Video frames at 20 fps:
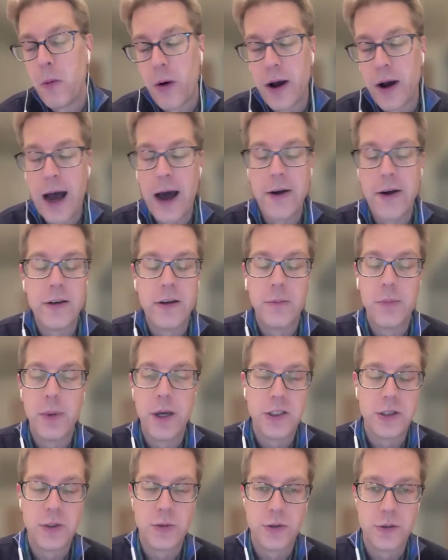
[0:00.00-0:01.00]
how did a
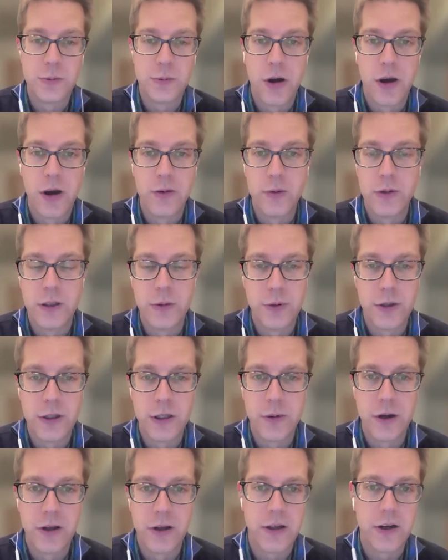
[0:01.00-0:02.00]
patient respond when you put
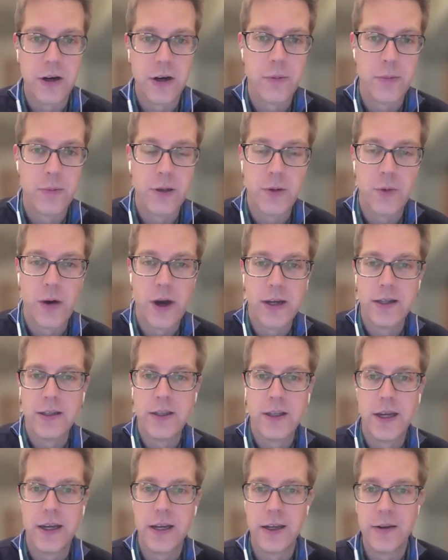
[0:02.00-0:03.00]
them on therapy? Why did
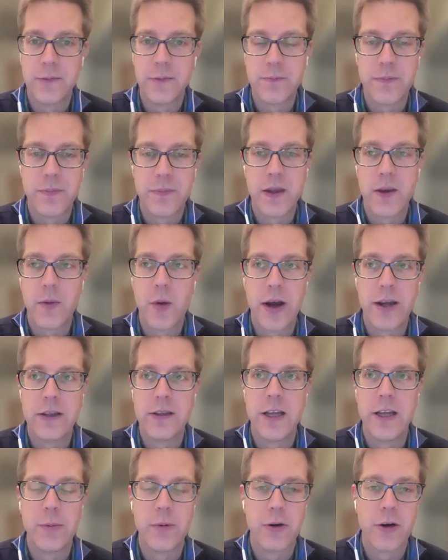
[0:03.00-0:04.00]

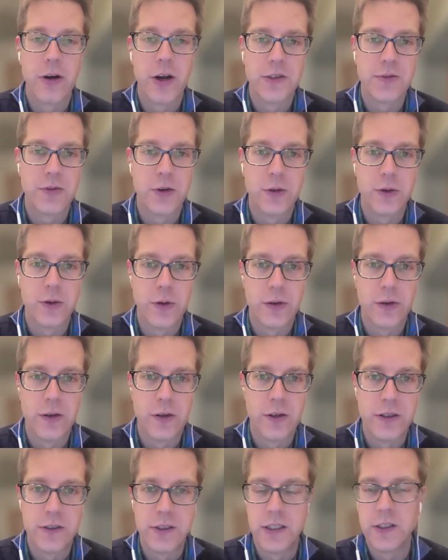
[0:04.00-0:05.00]
they progress further in their
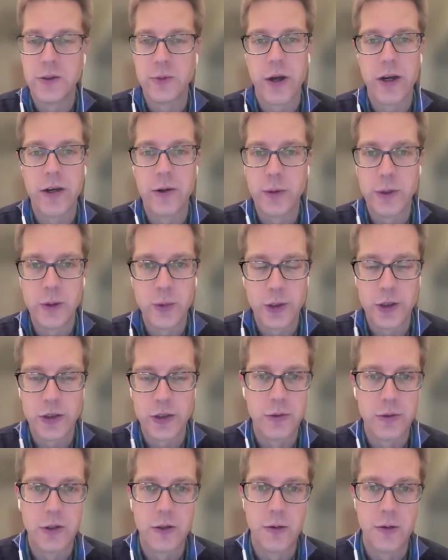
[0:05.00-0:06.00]
disease? Why did we switch
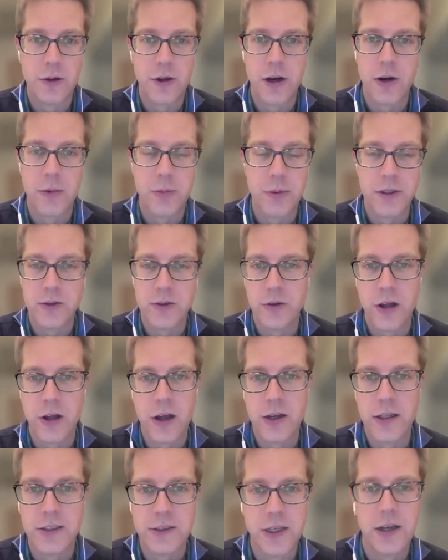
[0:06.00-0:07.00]
them to new therapy? So a lot
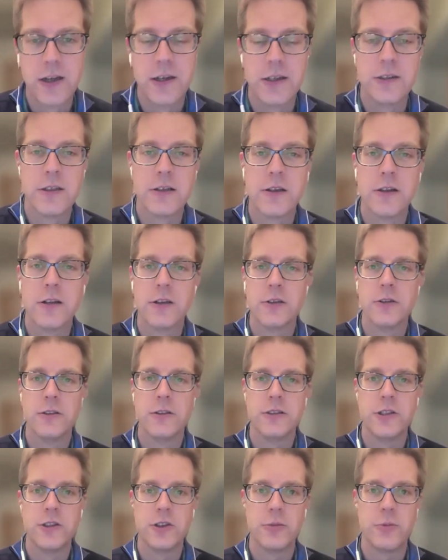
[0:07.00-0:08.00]
of insight into clinical
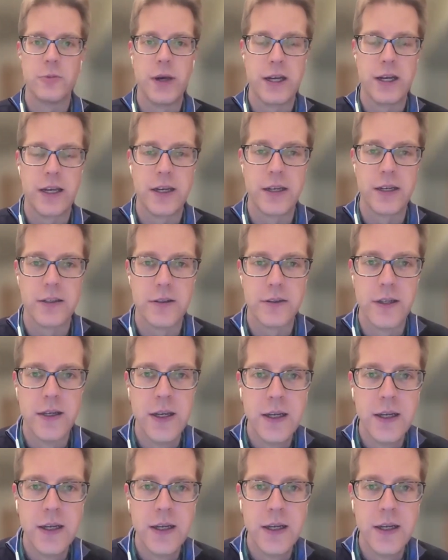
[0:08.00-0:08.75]
decision making and